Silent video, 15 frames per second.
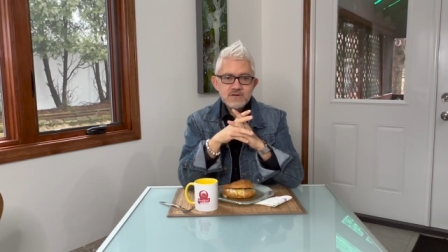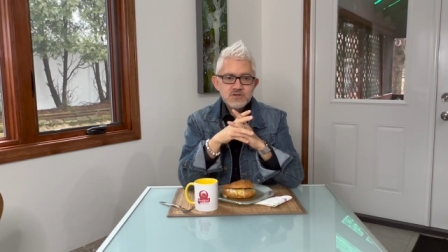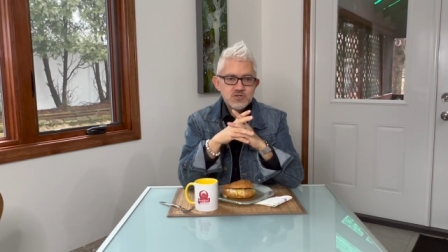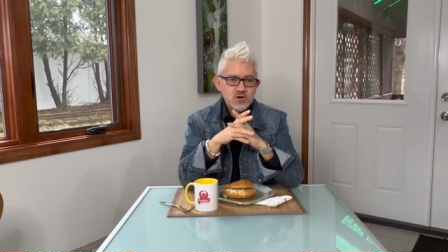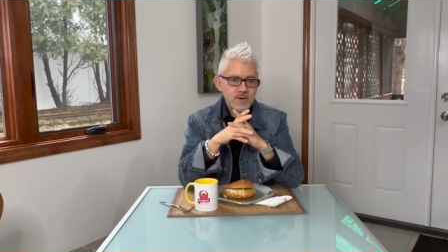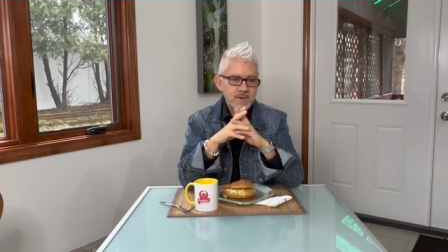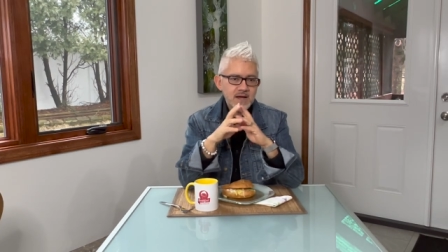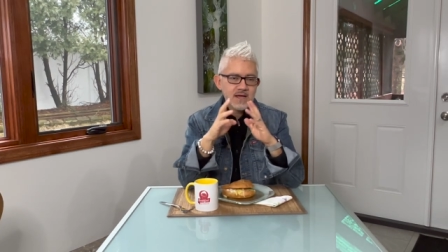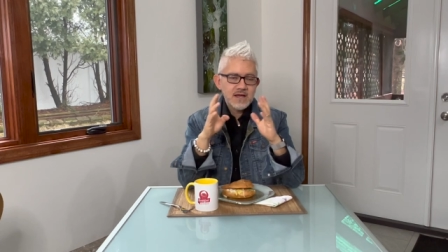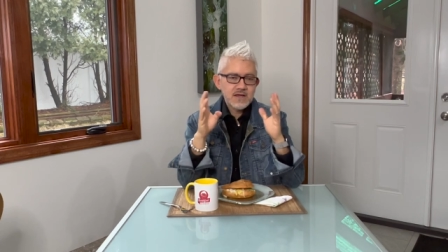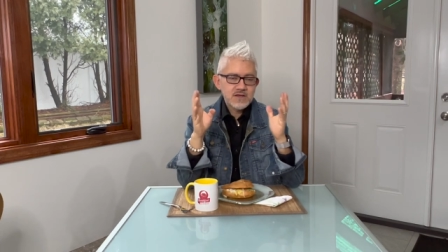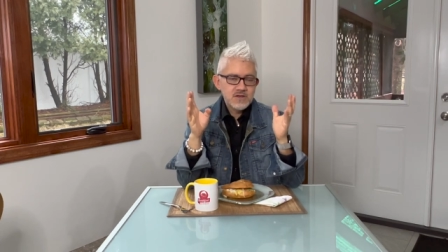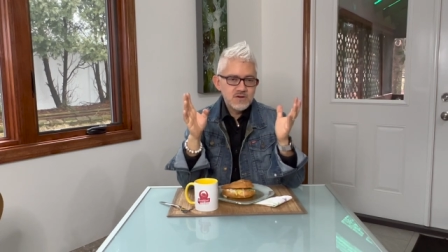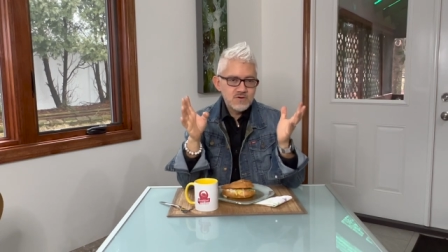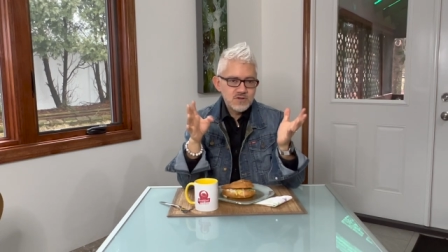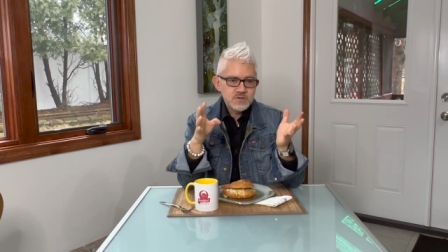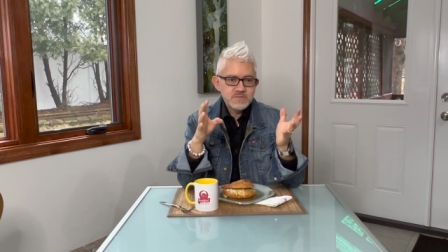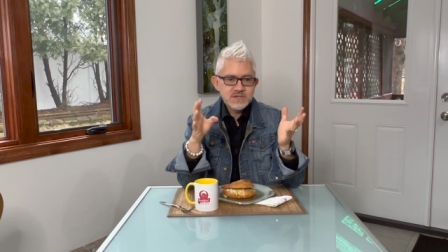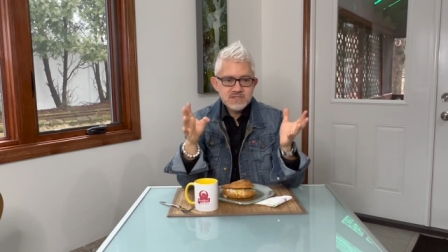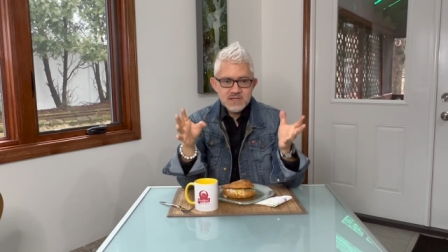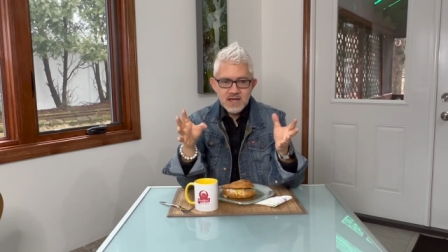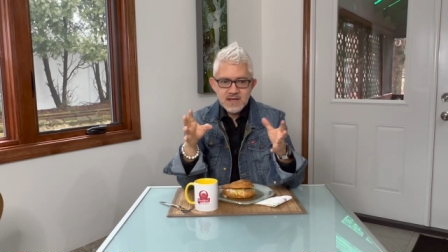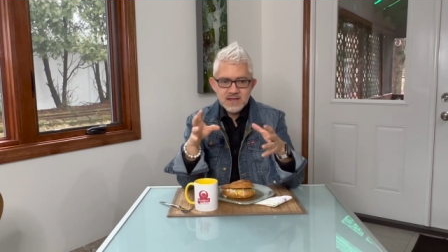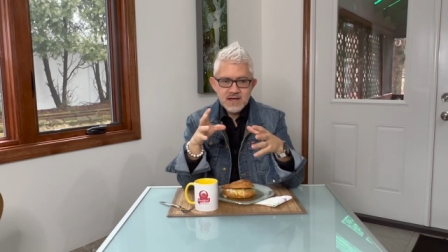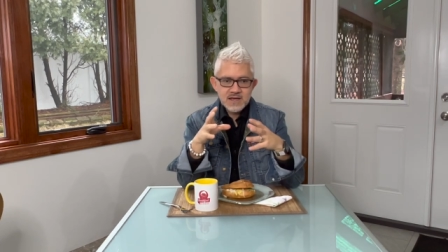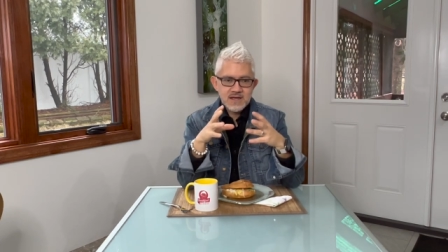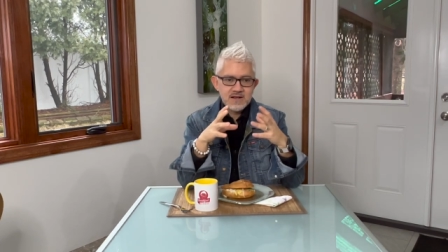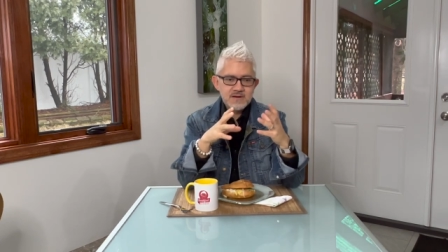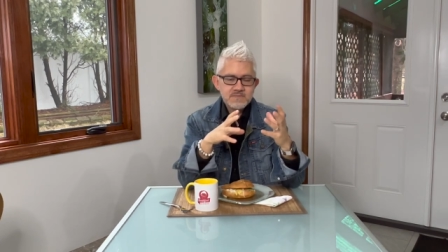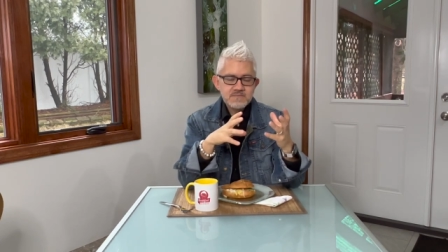drawback, a huge mistake
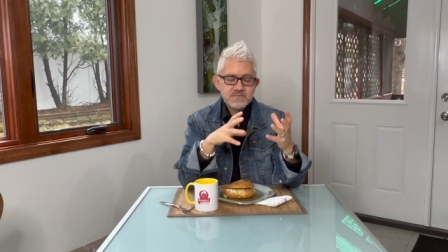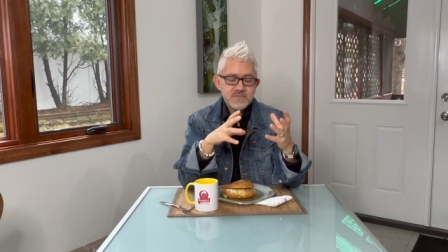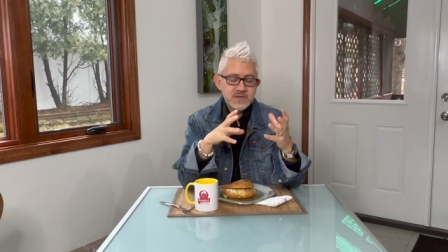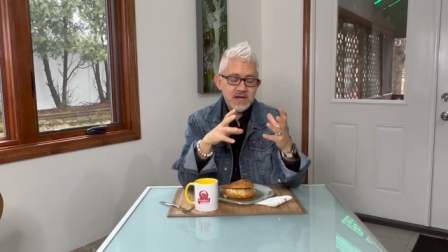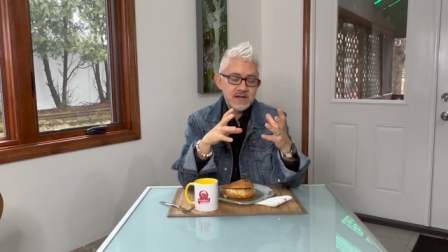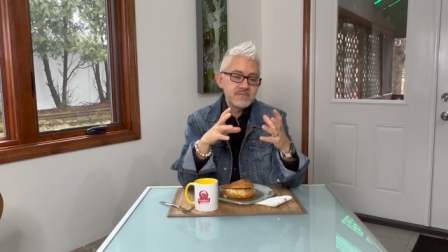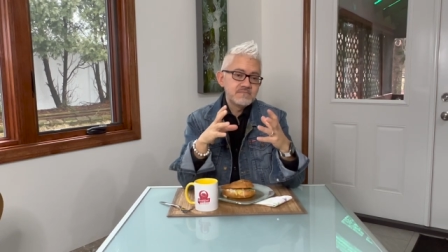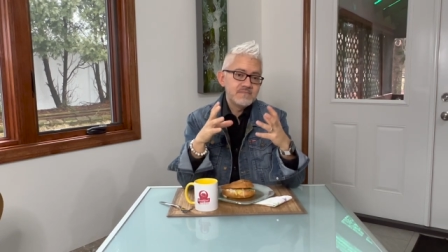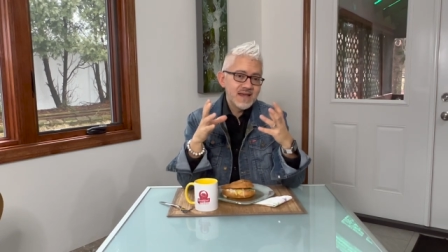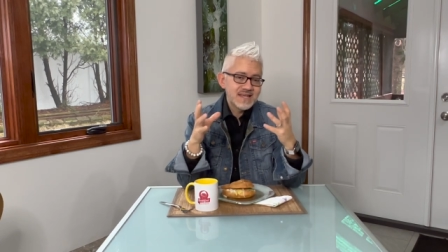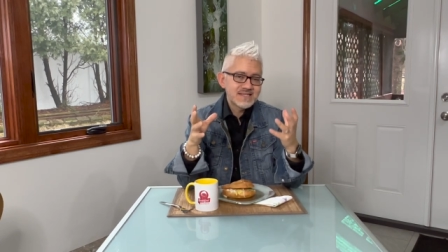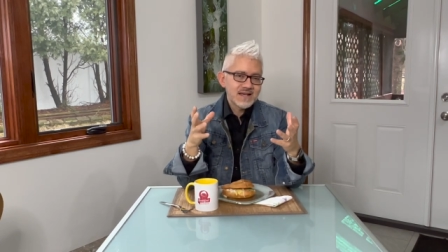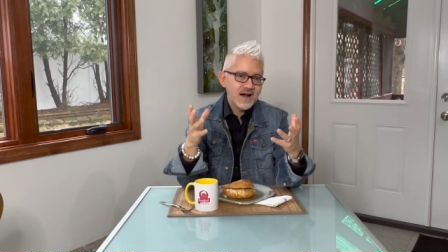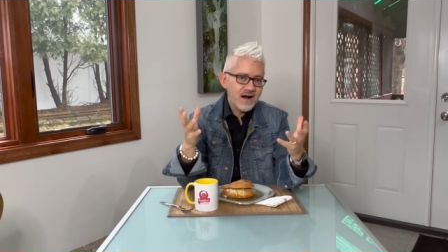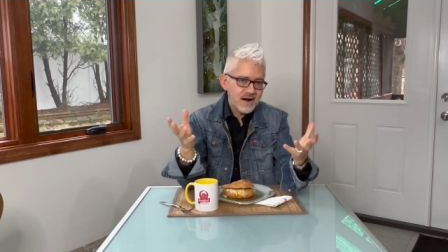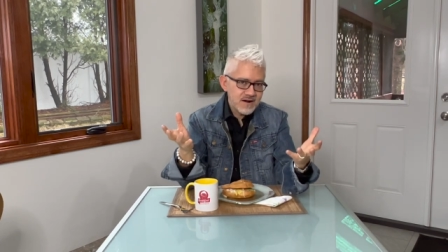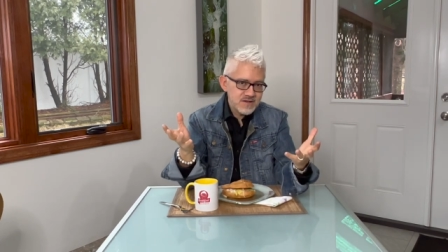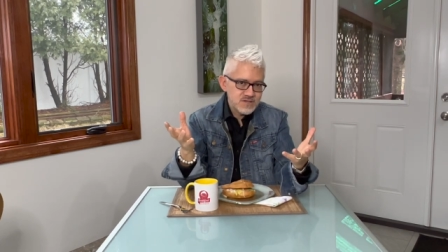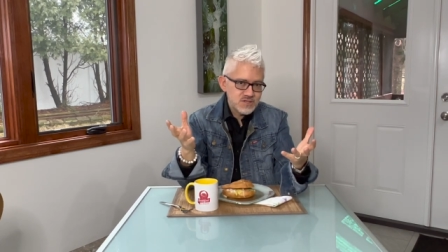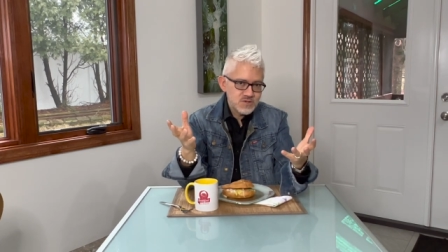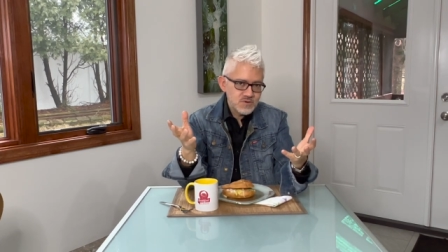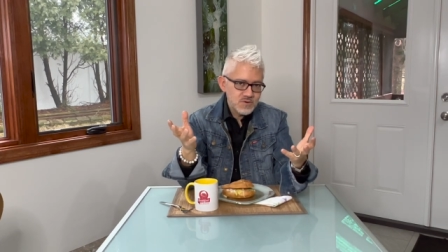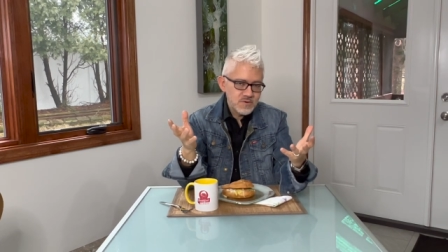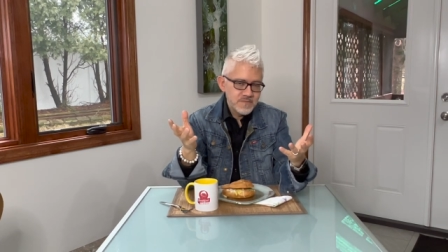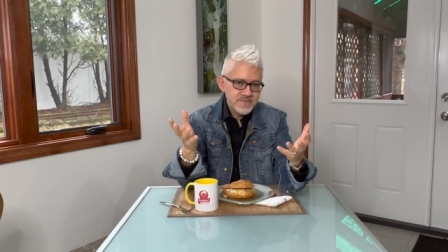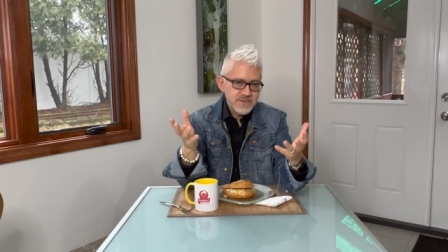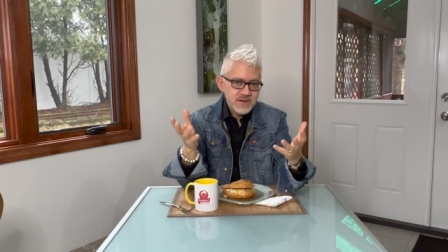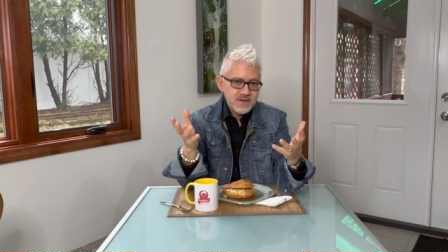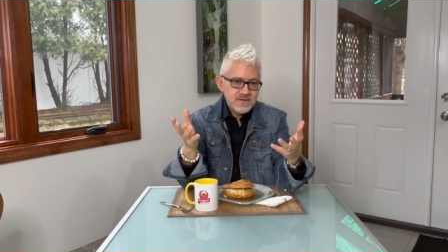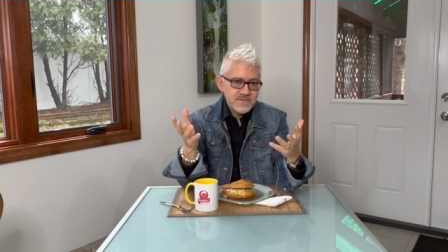that makes artists to
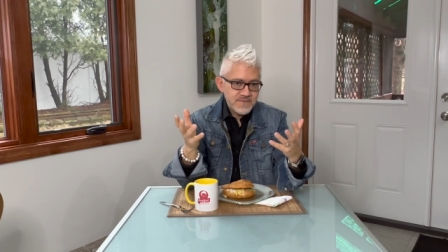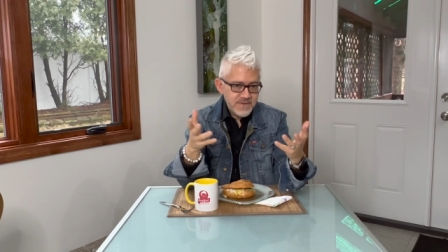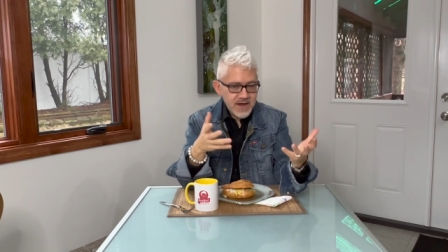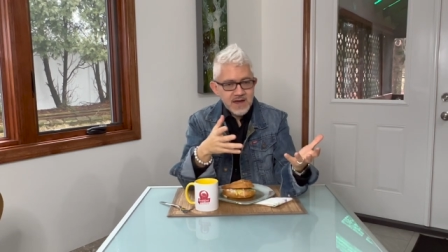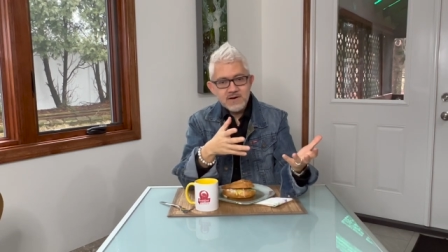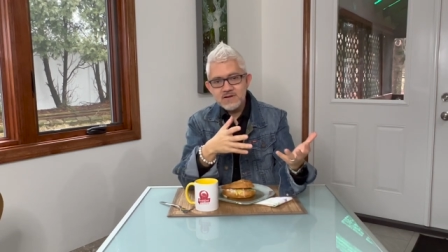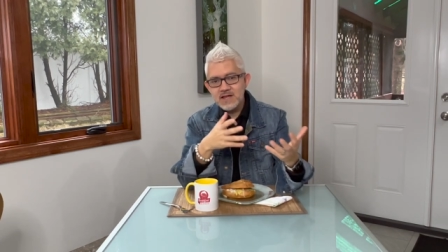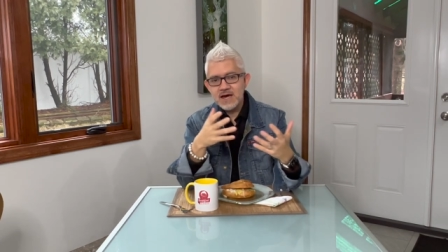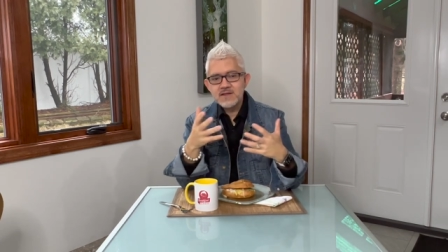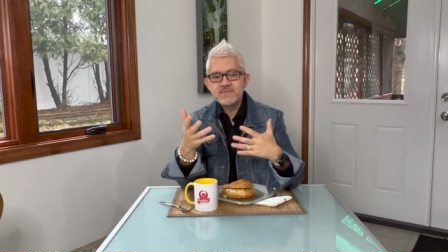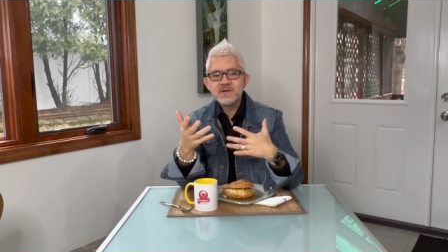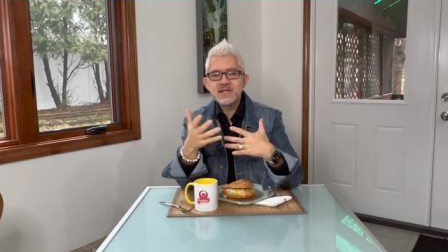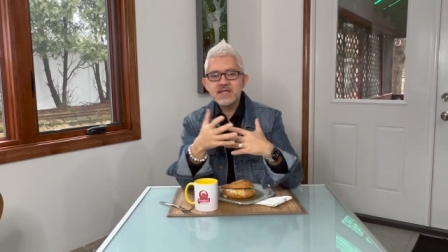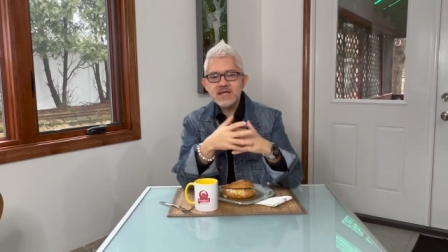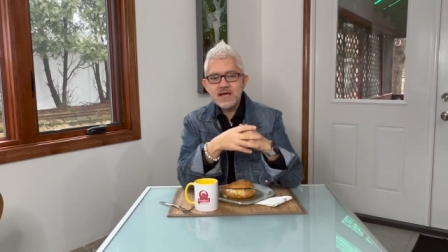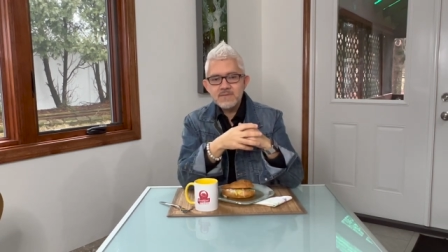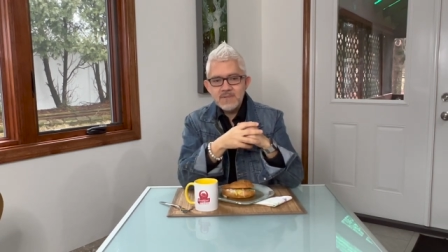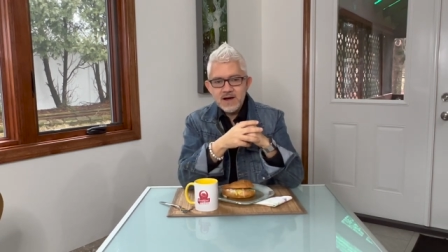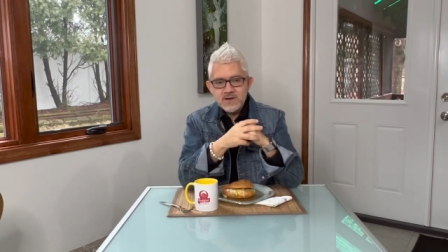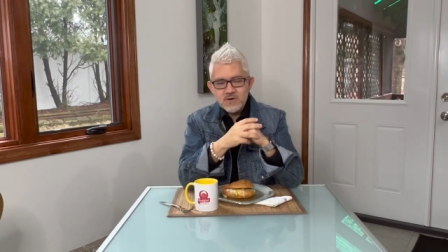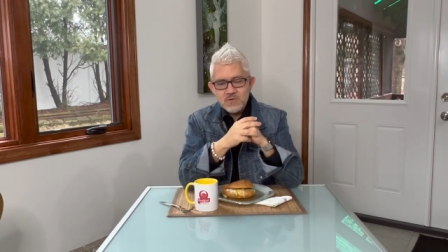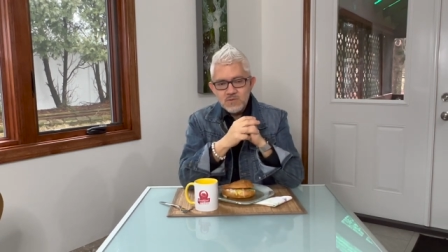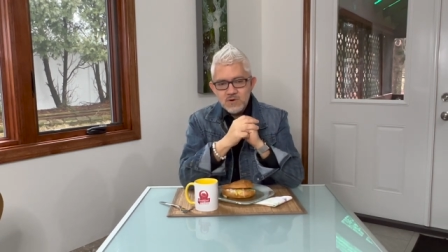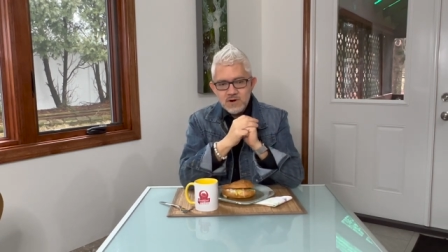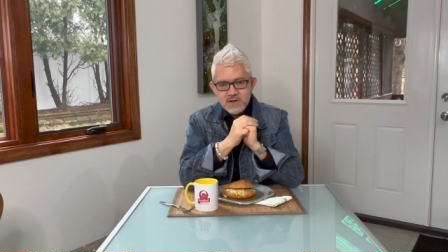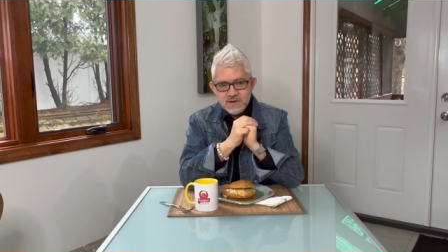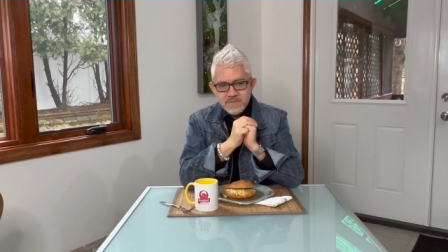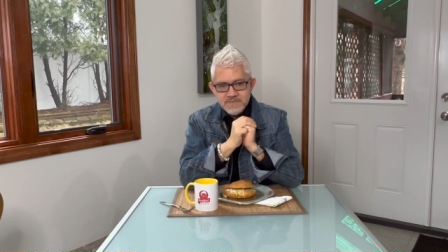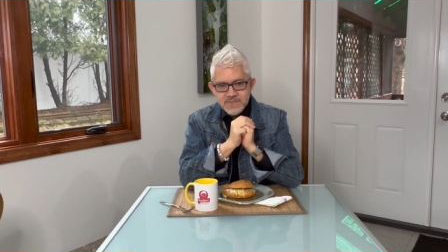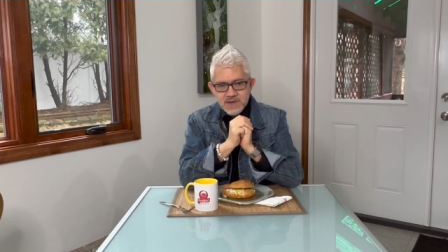fail at building a body of
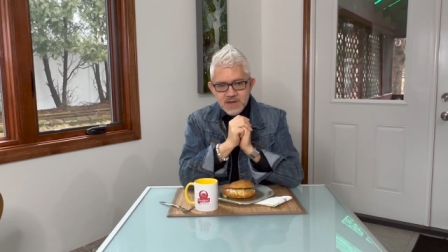work